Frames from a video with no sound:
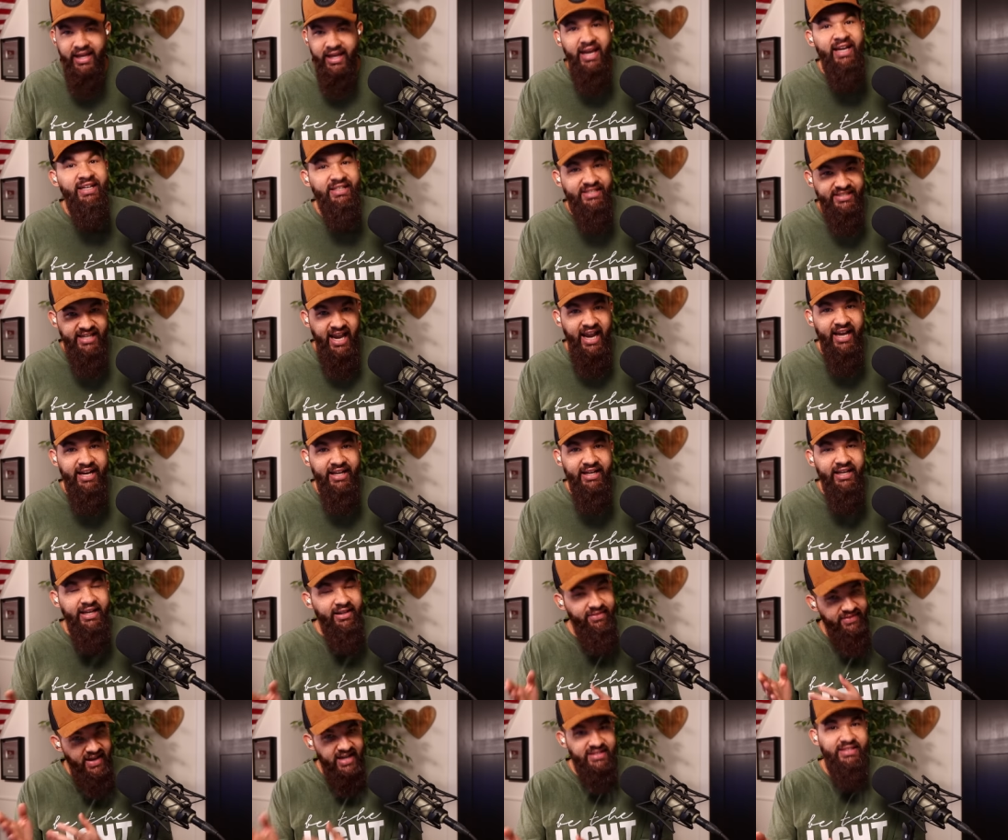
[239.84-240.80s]

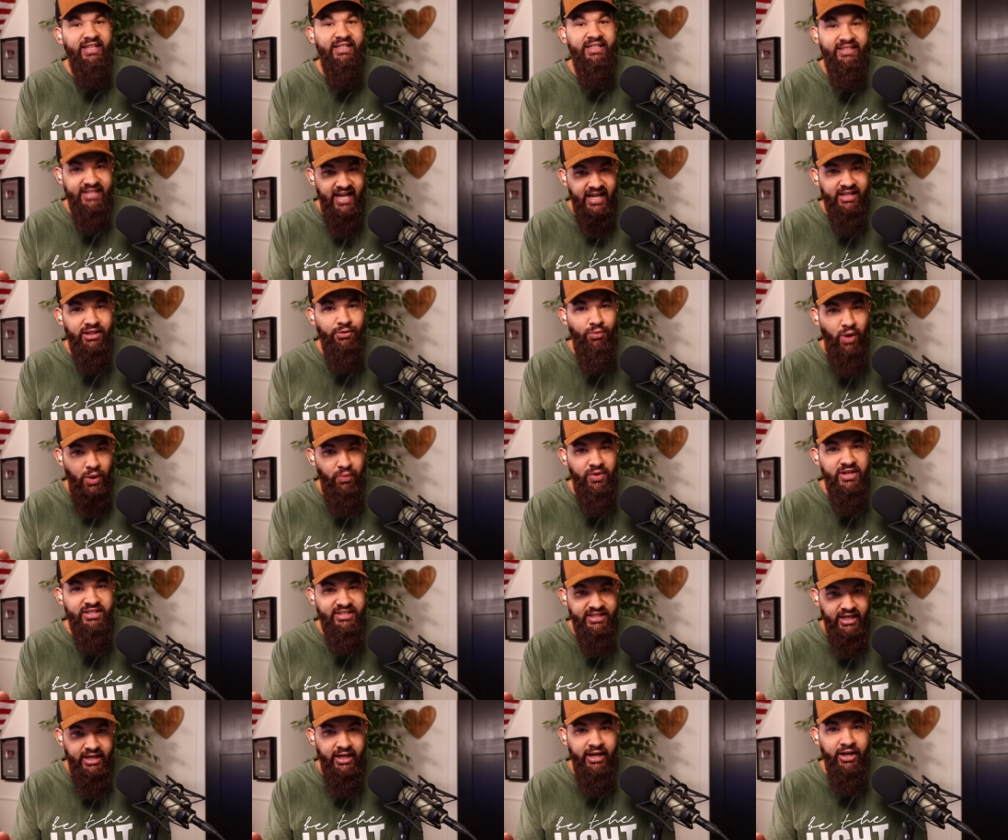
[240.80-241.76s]
insanity. That's exactly what
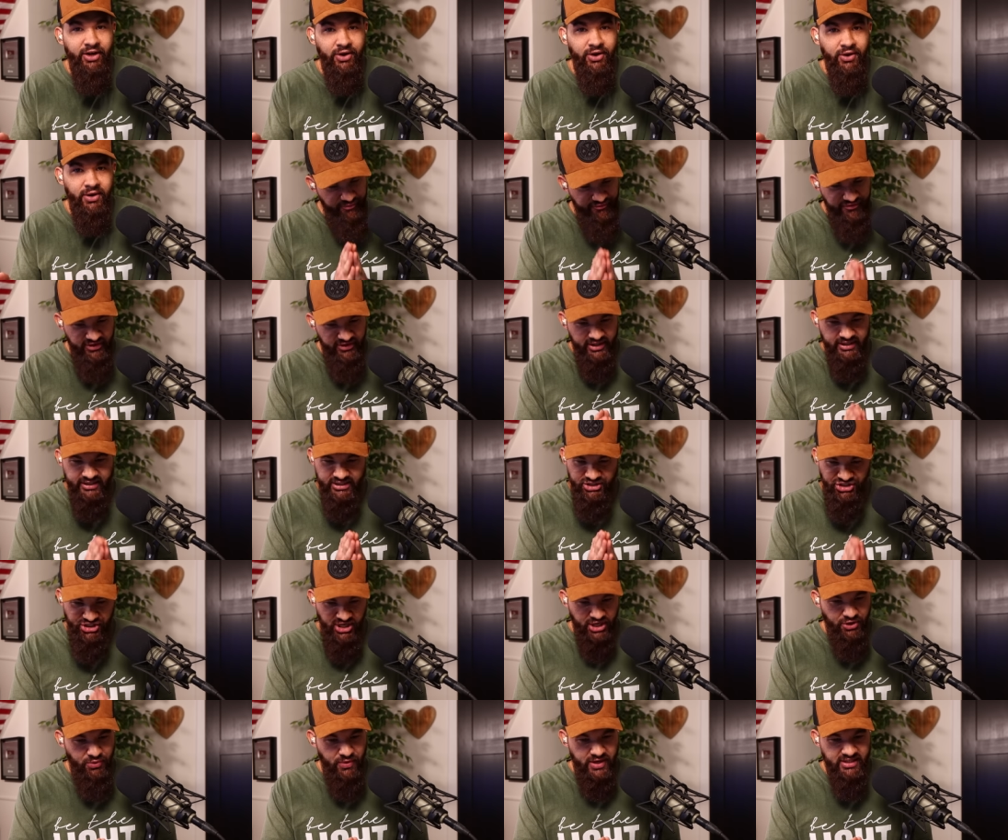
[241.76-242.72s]
we see here. I'm feeling
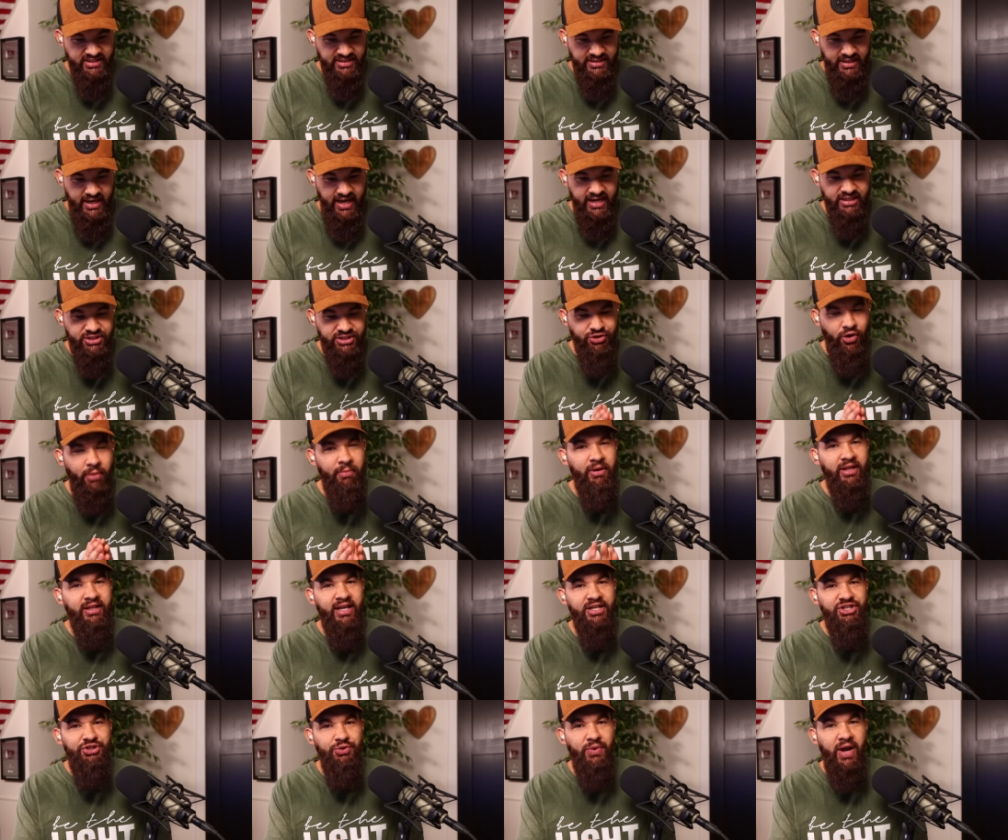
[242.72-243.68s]
generous today, so I'm going
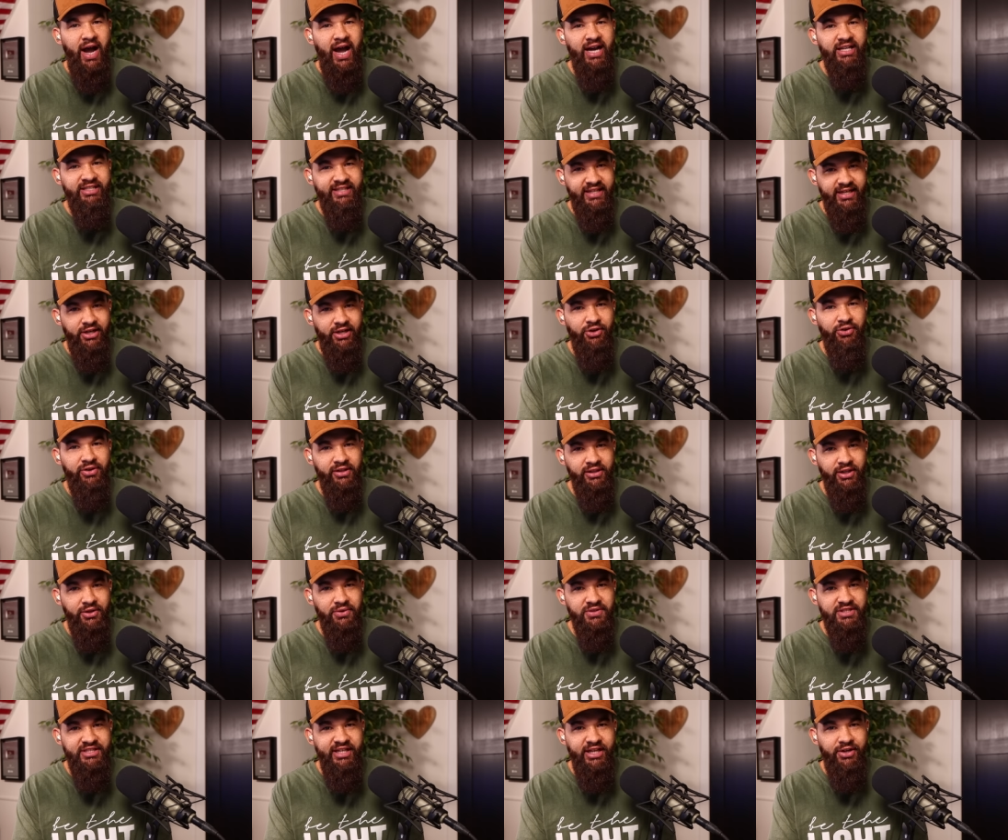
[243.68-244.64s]
to let you guys in on a
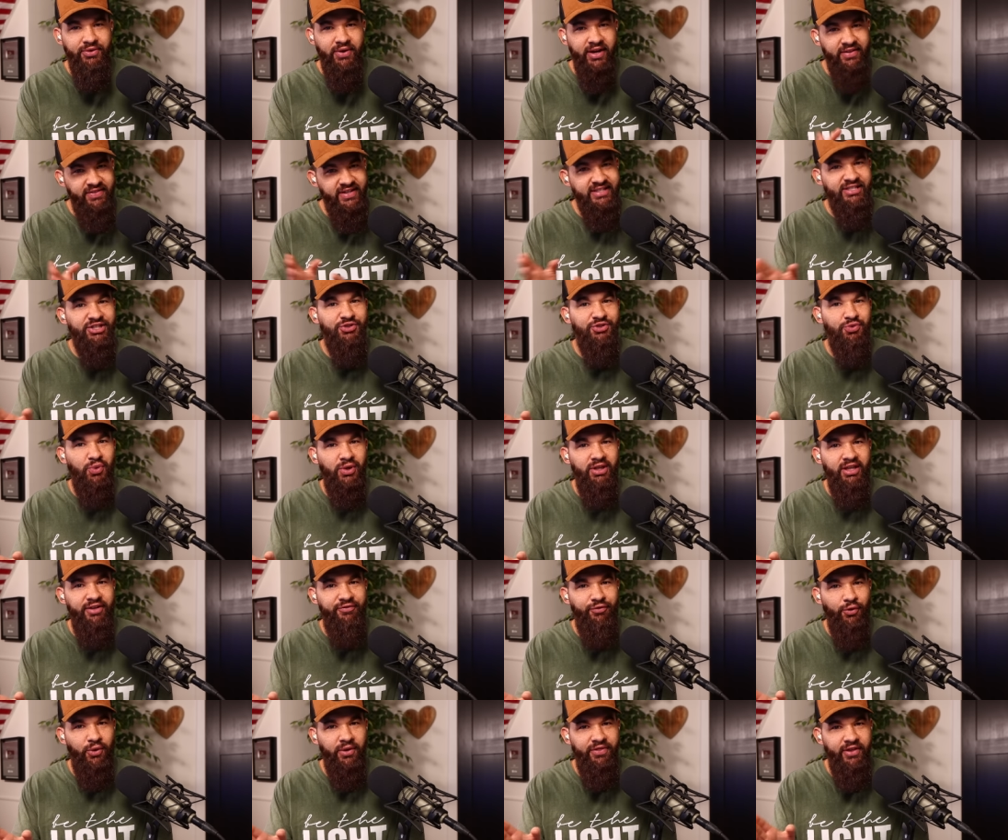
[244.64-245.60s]
little secret, and this is
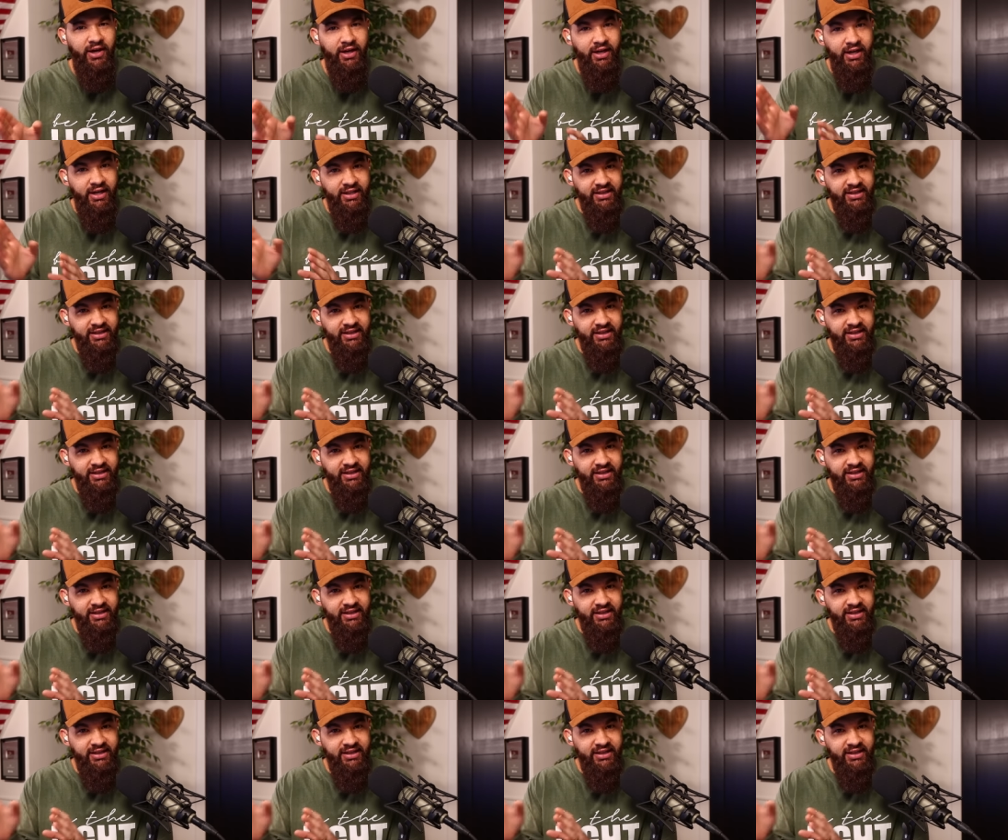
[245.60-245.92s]
really for the